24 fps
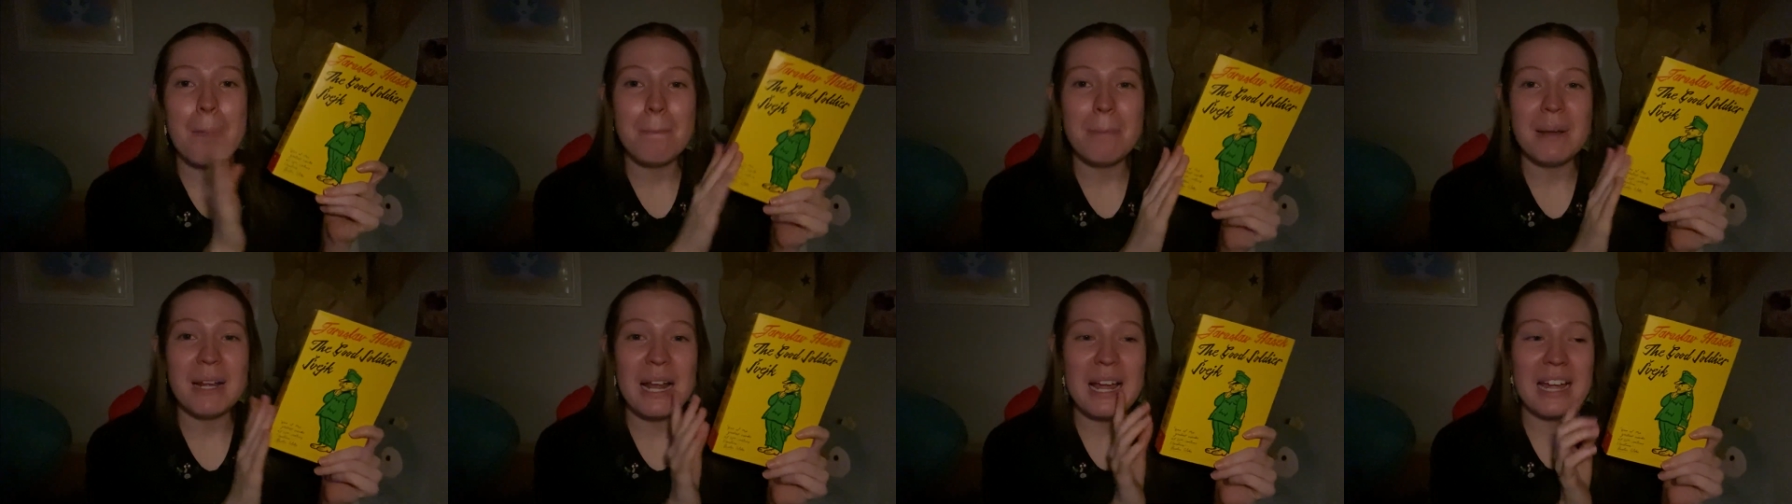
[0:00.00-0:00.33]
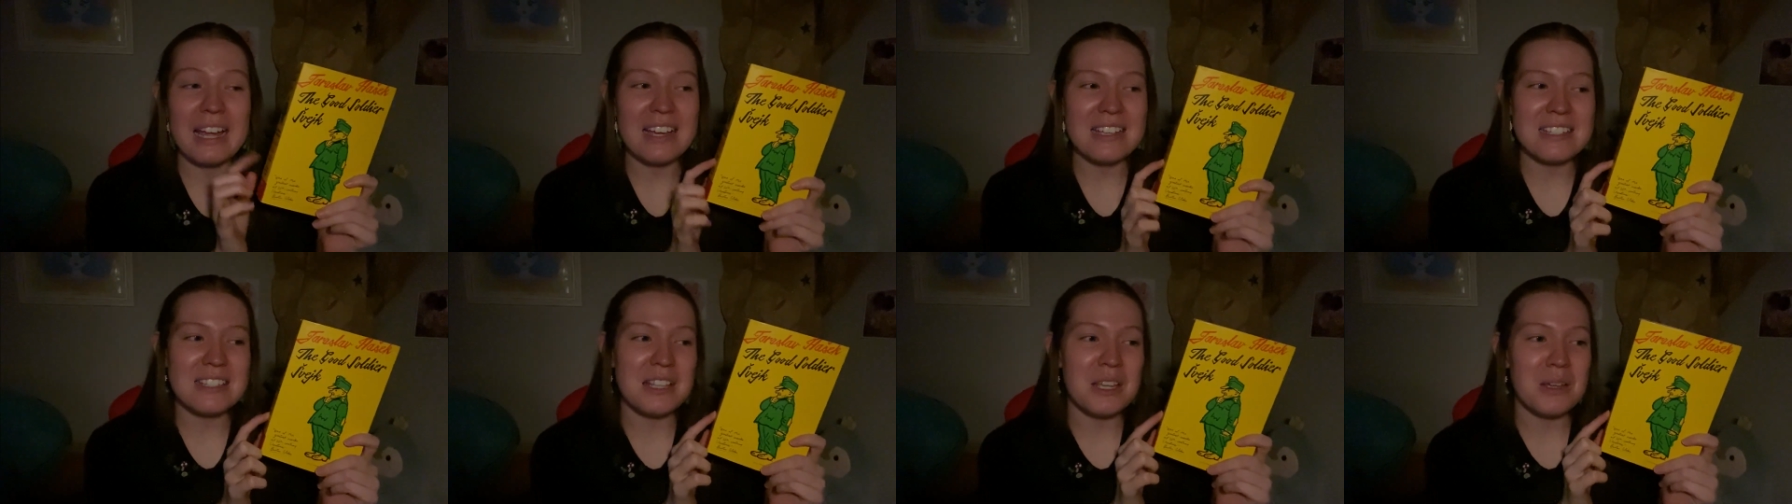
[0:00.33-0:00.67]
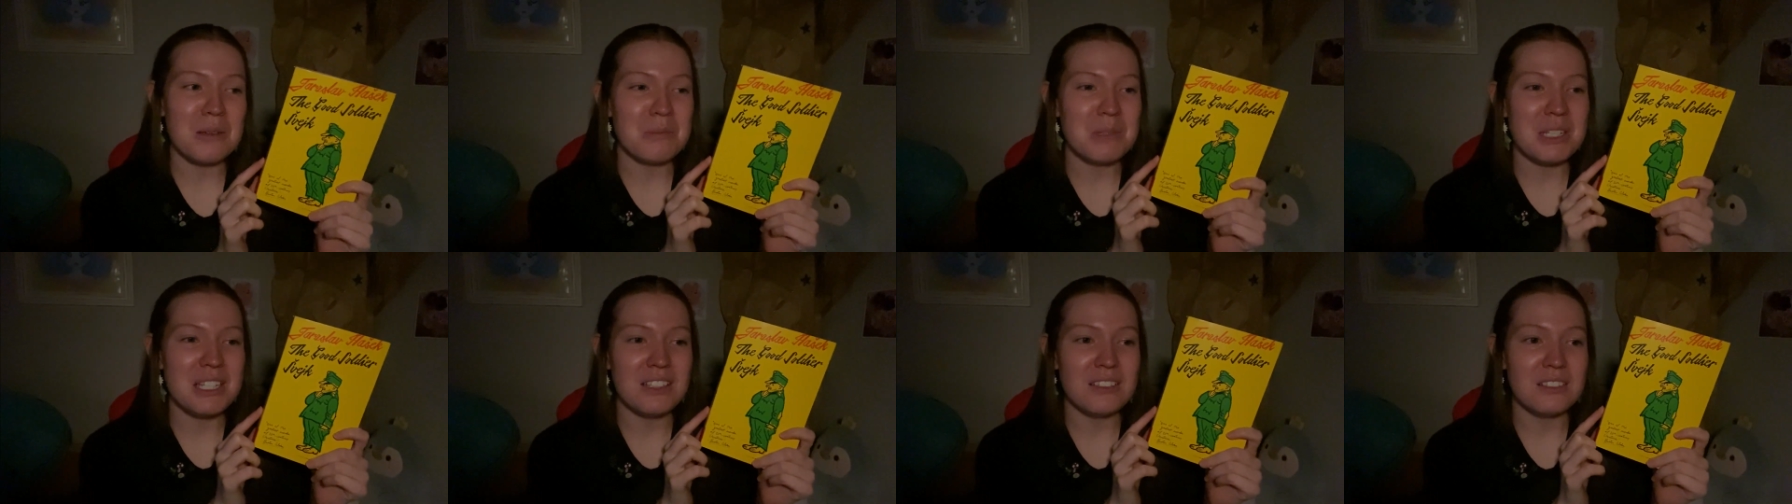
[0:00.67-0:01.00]
But I guess
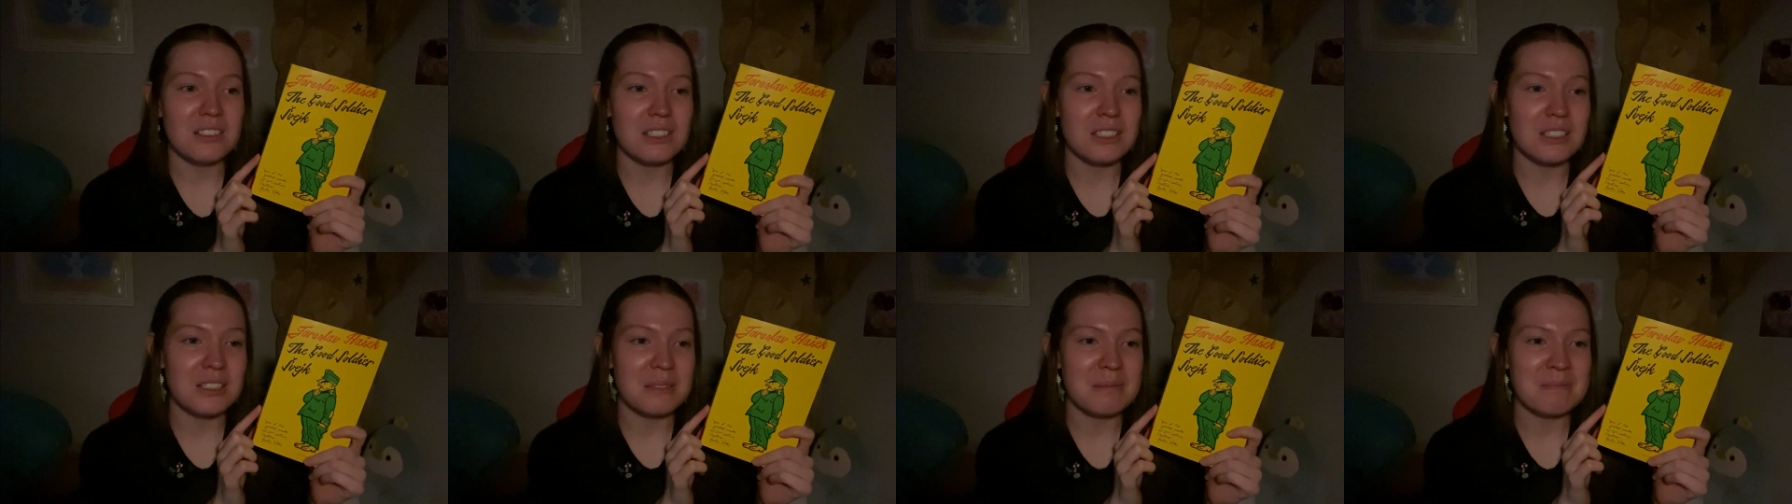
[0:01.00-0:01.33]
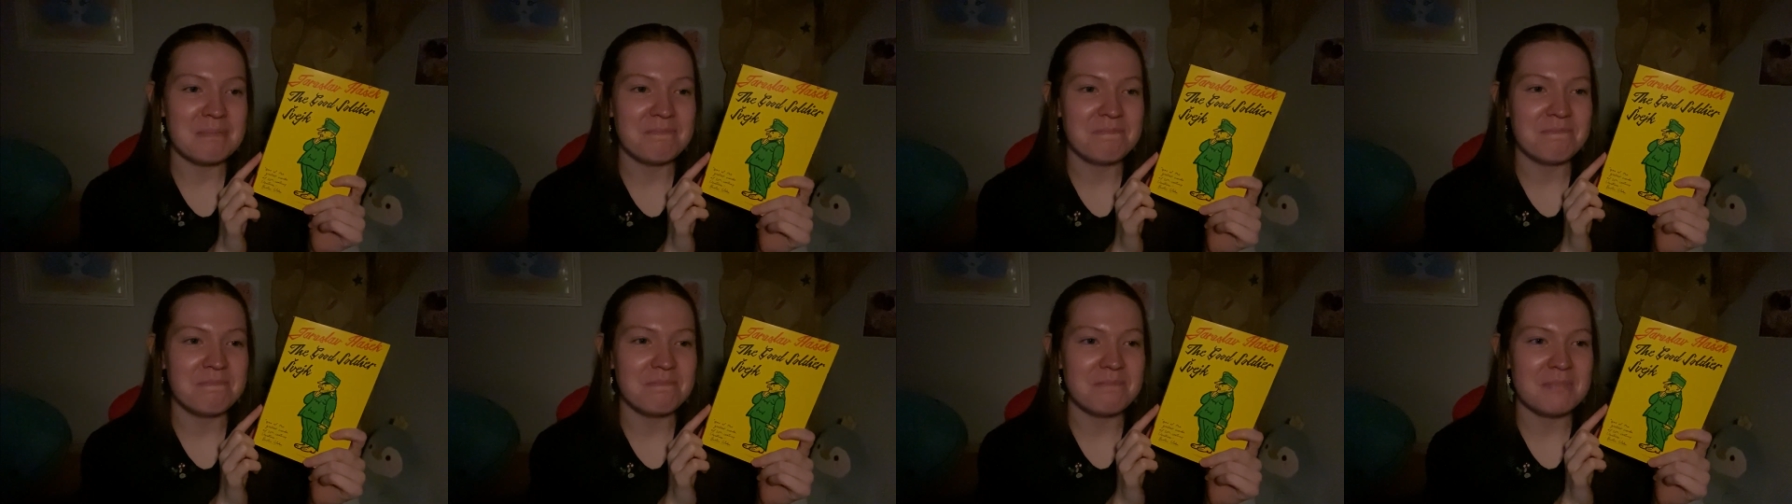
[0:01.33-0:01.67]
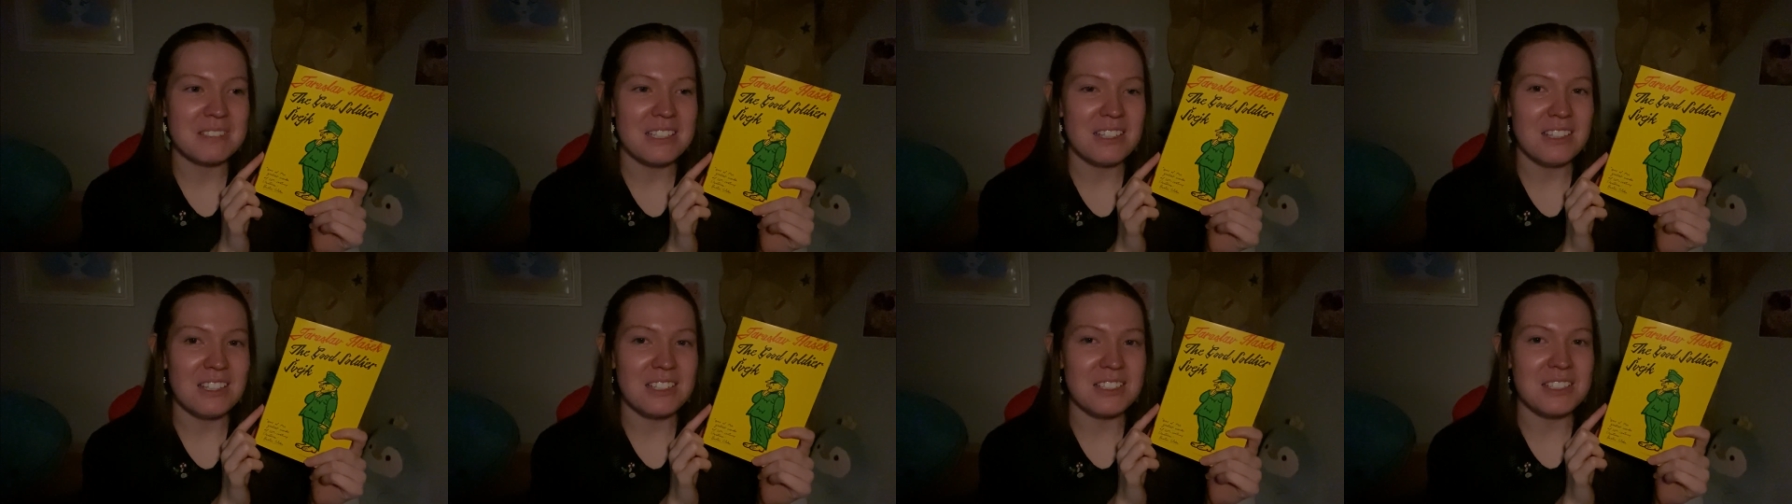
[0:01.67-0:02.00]
that means
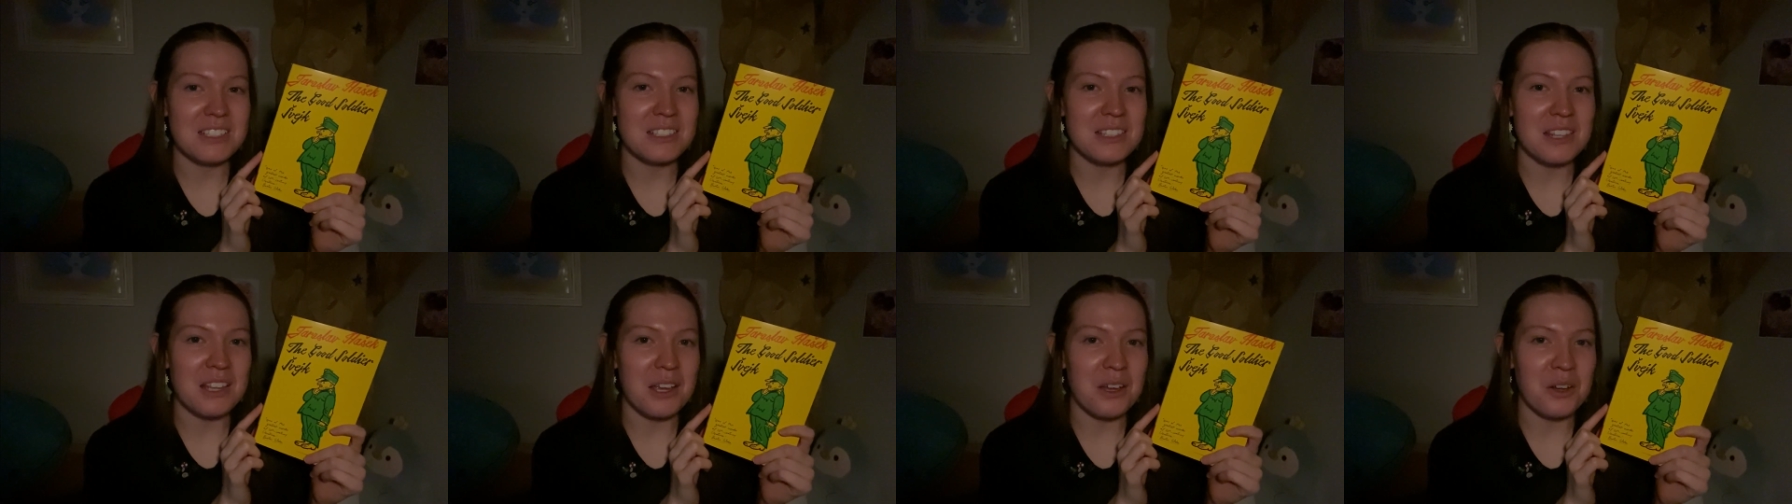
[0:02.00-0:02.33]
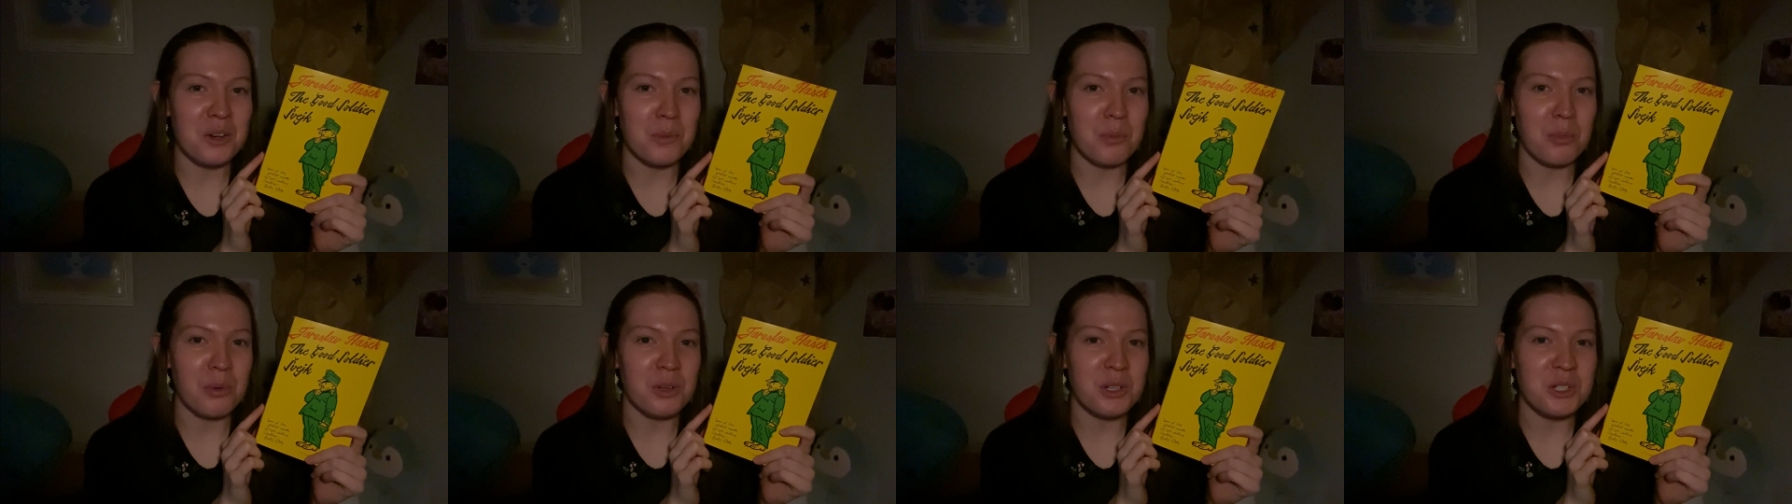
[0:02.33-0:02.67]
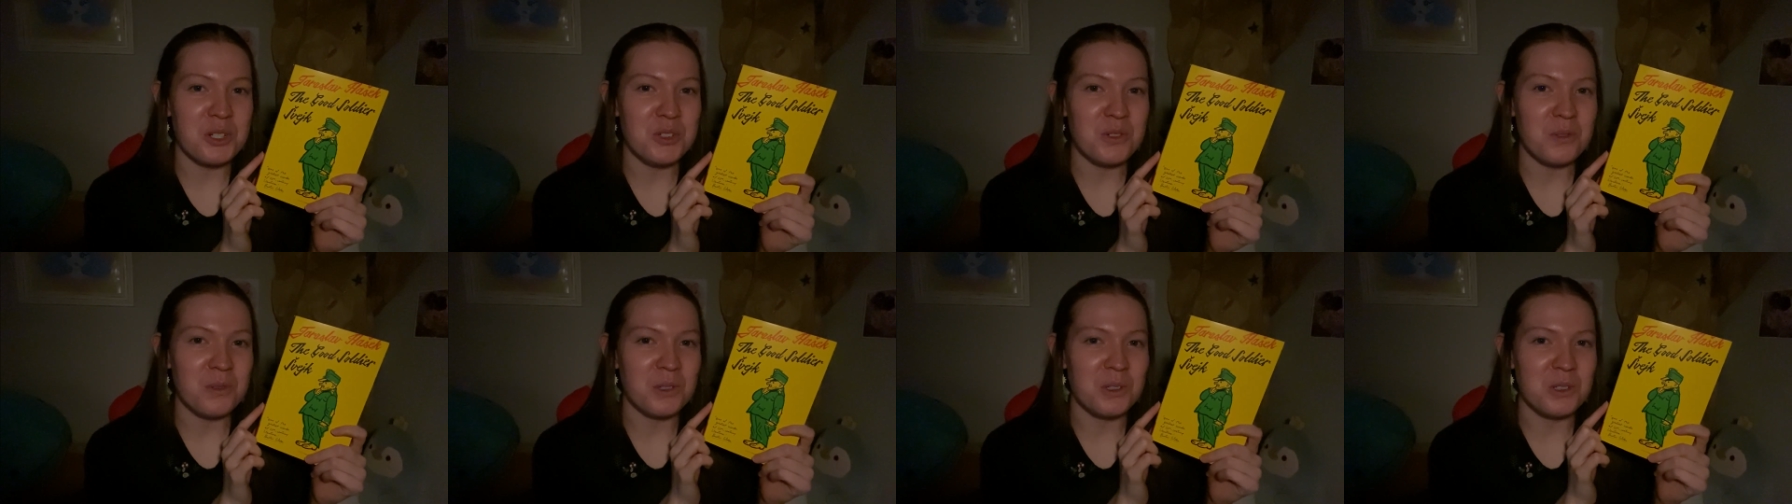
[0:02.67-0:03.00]
this is the
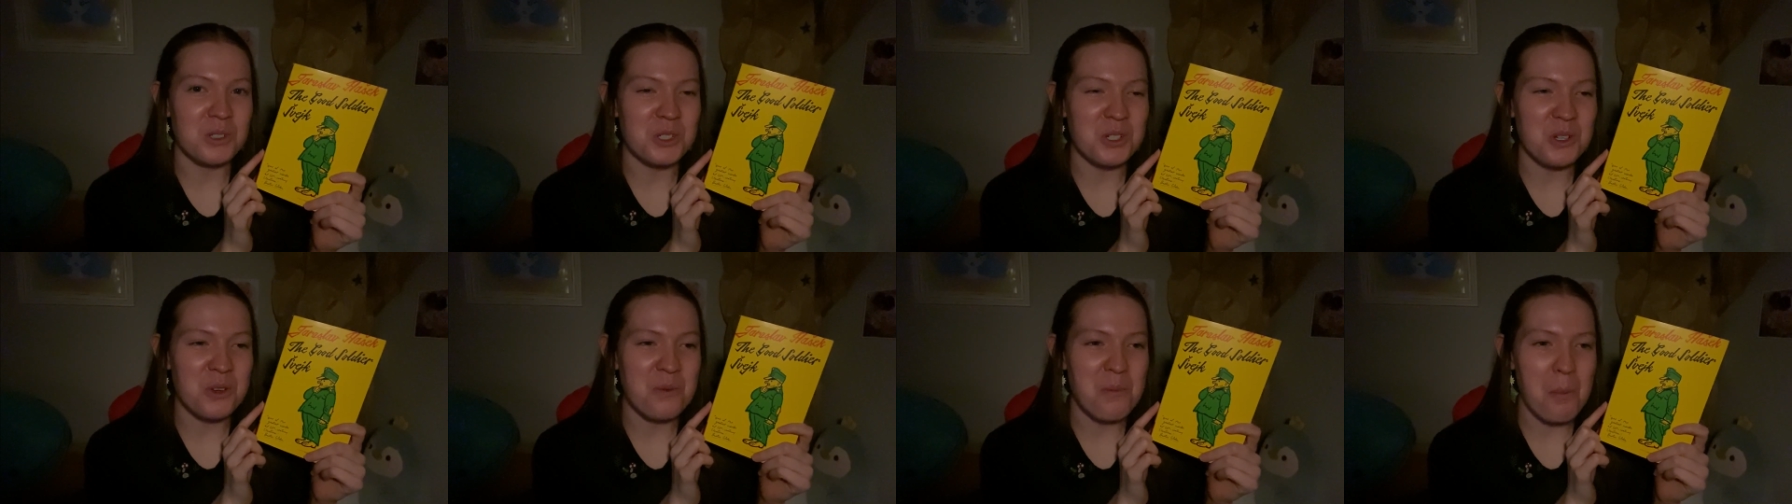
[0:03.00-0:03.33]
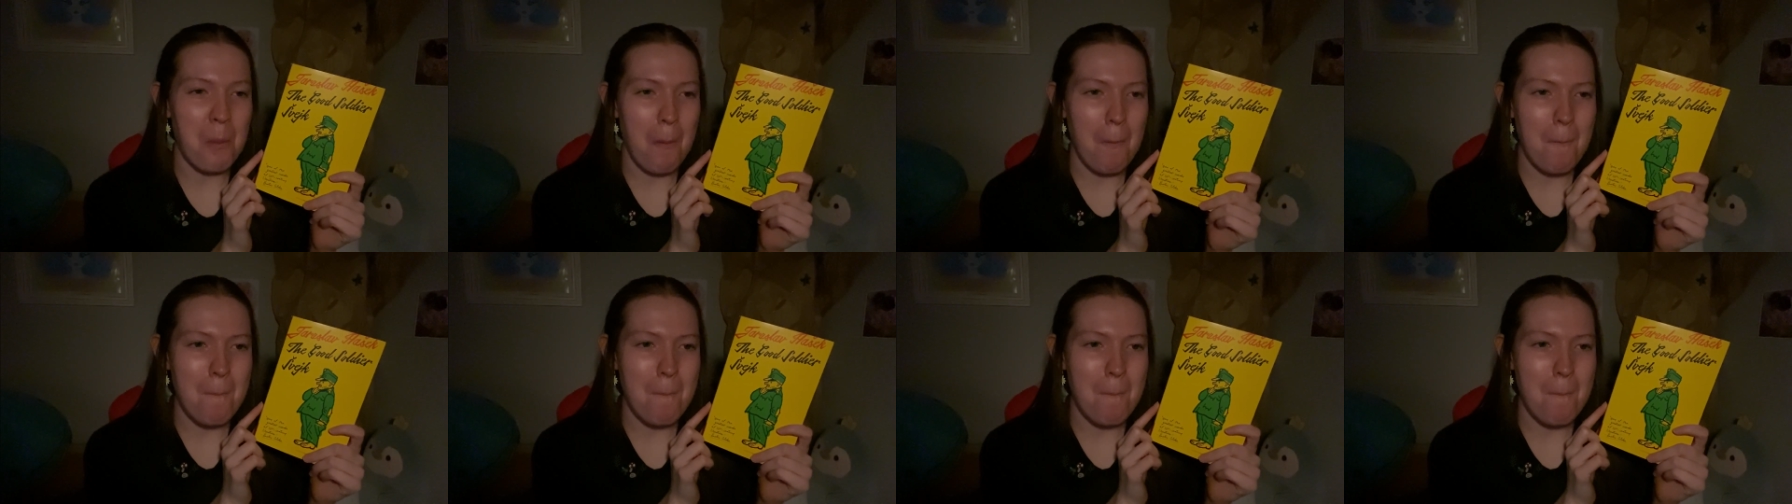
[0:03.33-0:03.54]
unabridged version.